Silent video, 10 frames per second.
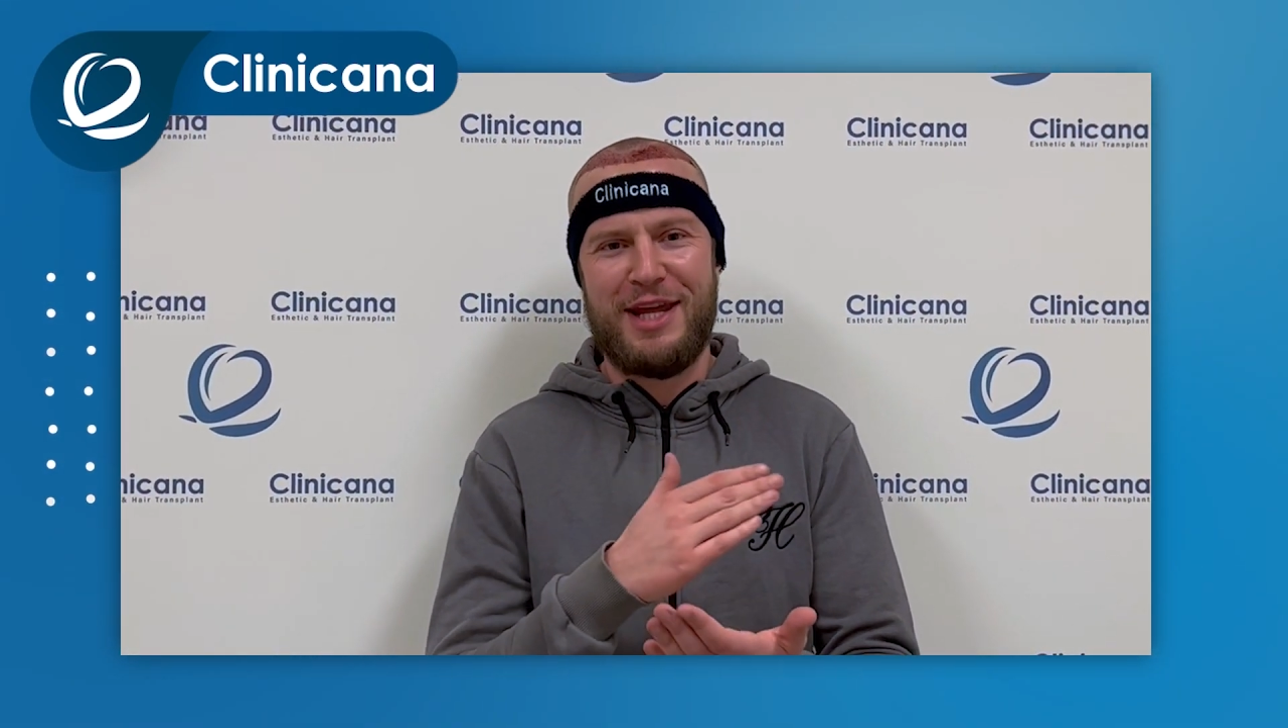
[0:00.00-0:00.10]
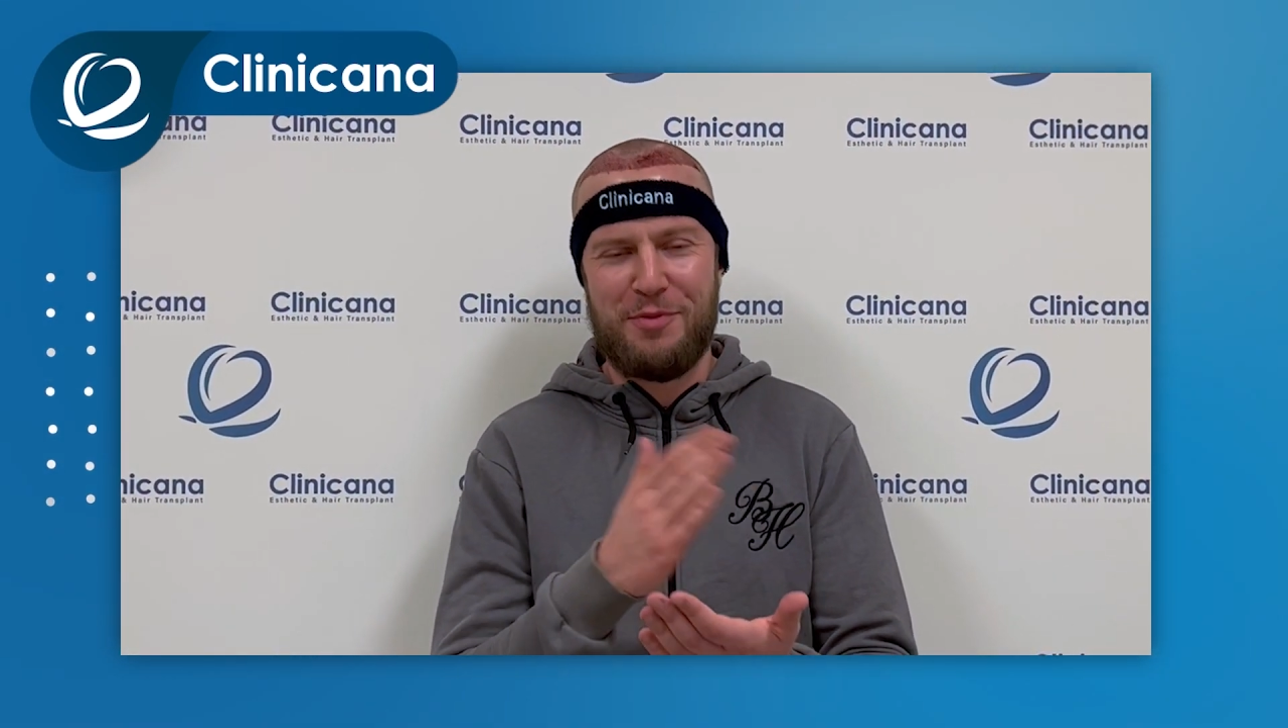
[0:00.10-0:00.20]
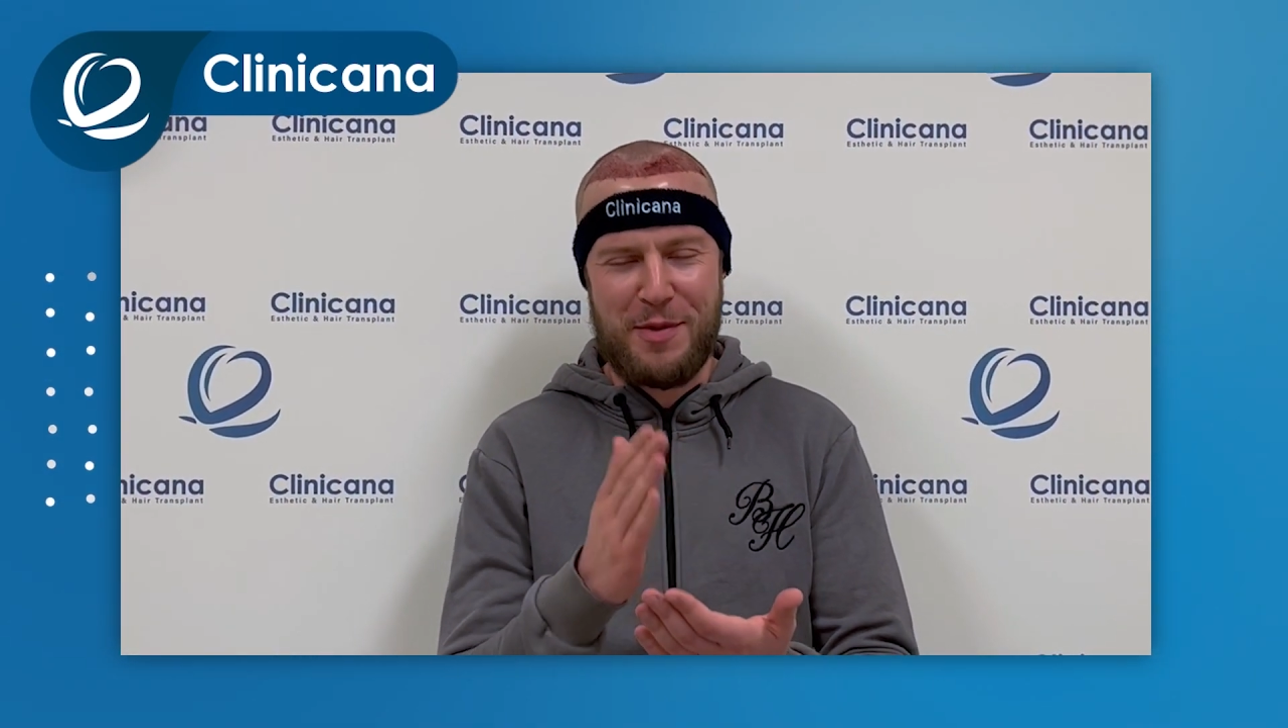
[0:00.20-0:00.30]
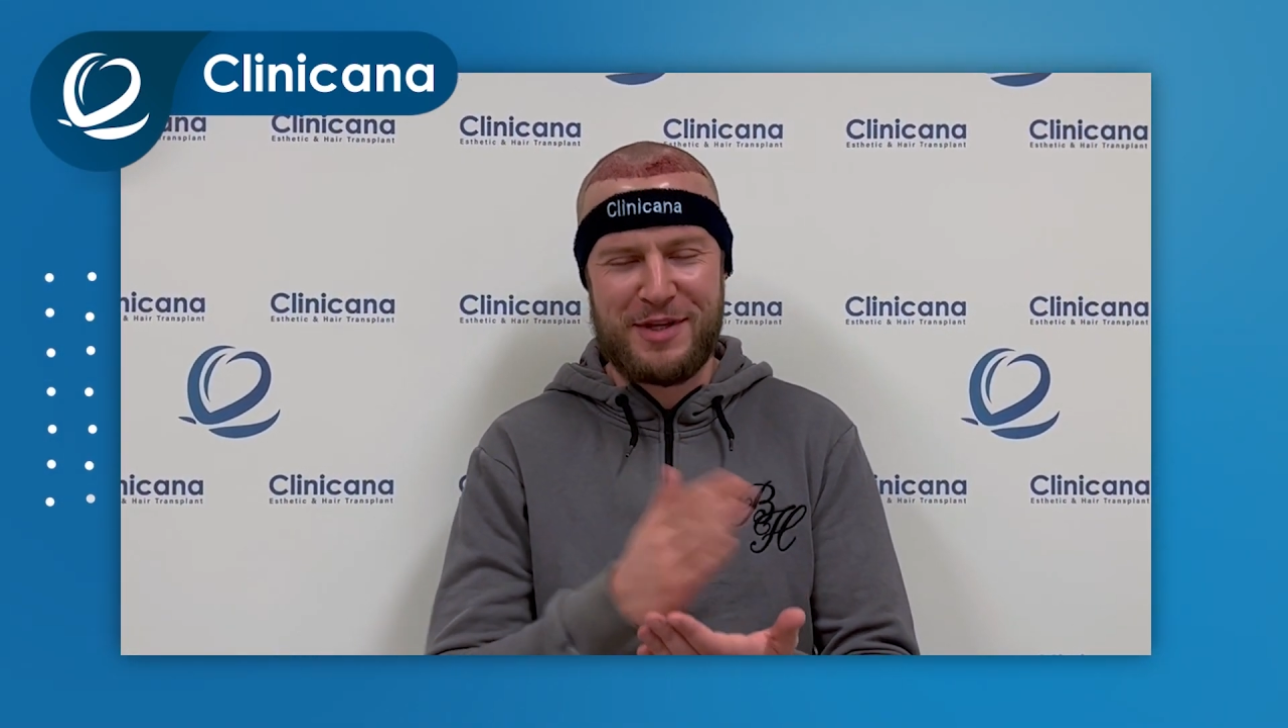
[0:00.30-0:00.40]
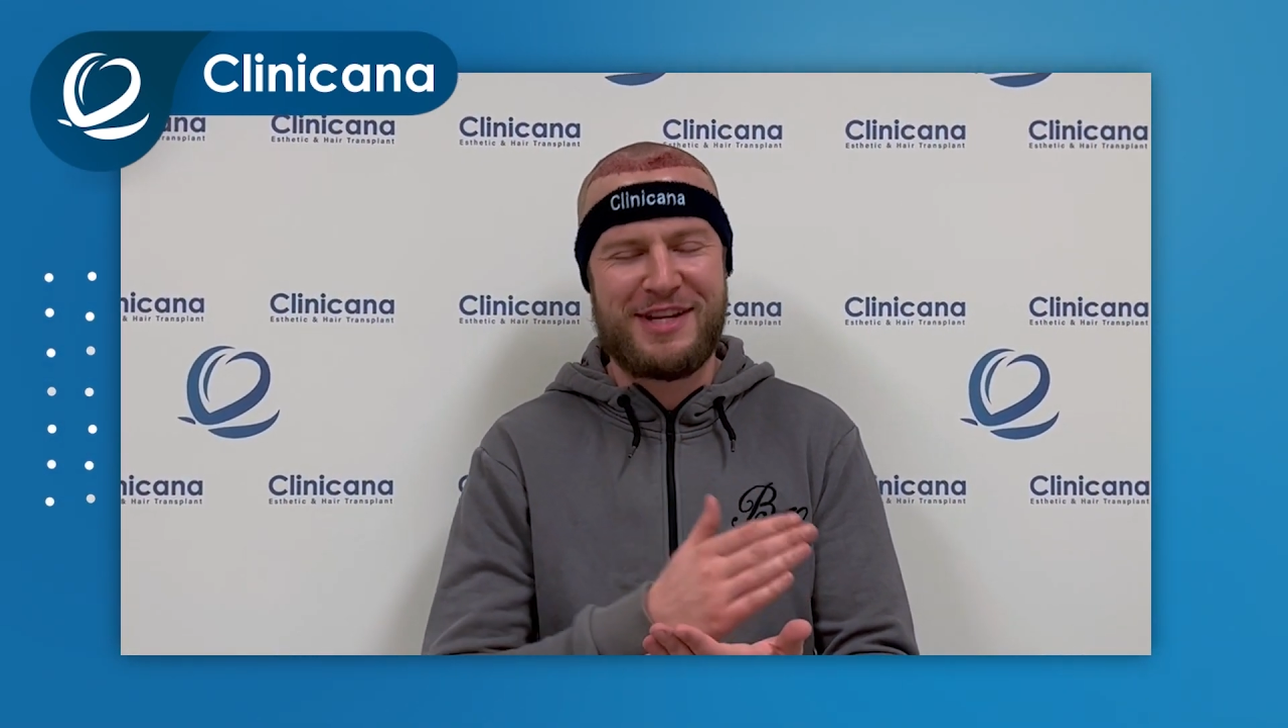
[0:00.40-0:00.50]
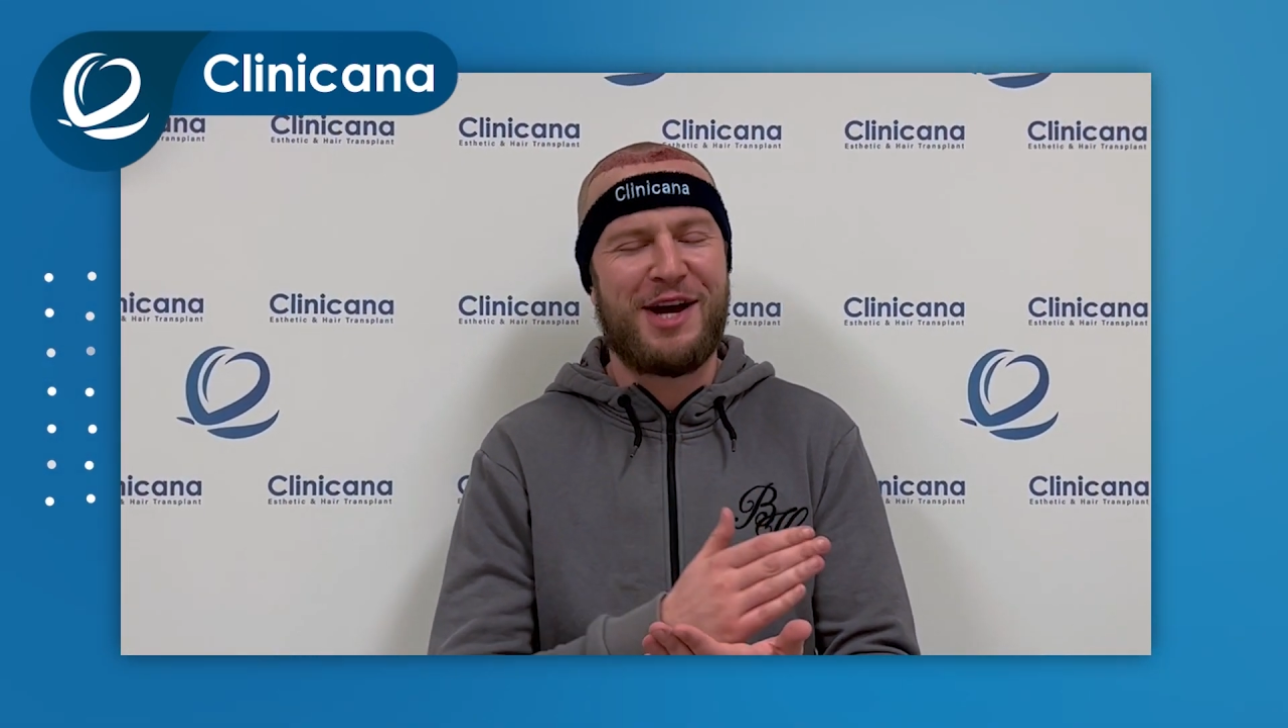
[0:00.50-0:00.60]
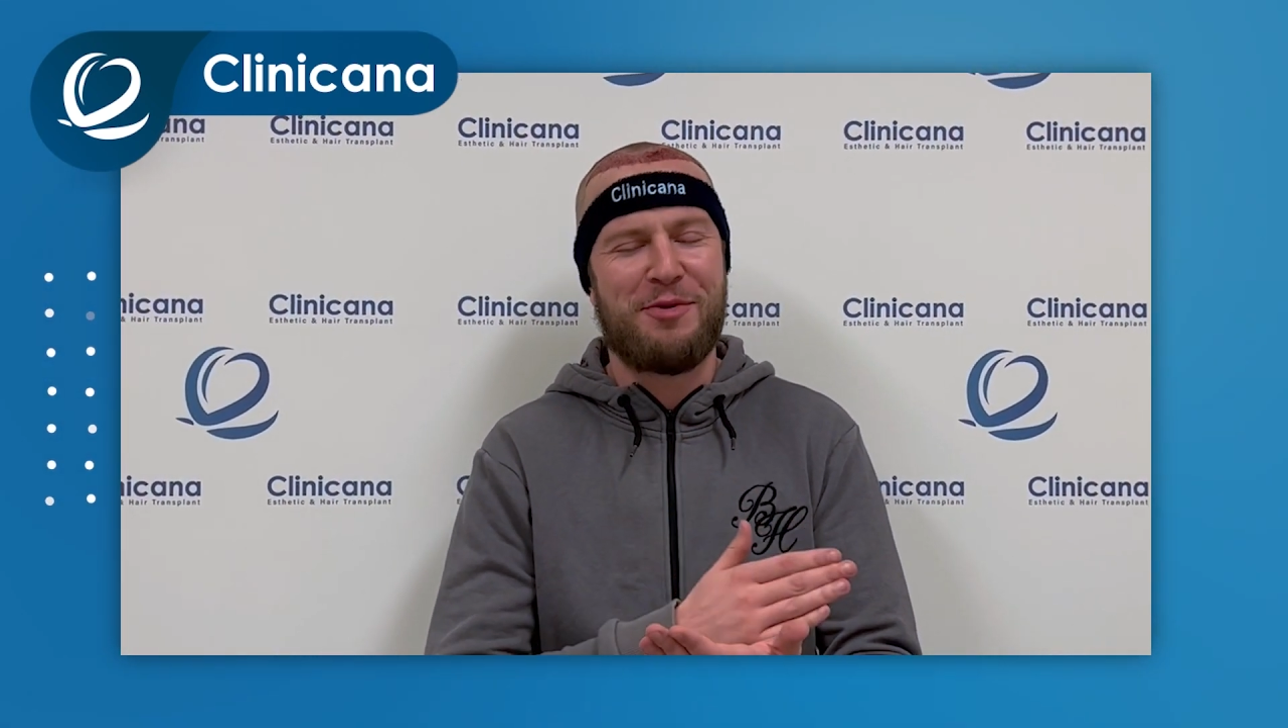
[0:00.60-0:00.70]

need women to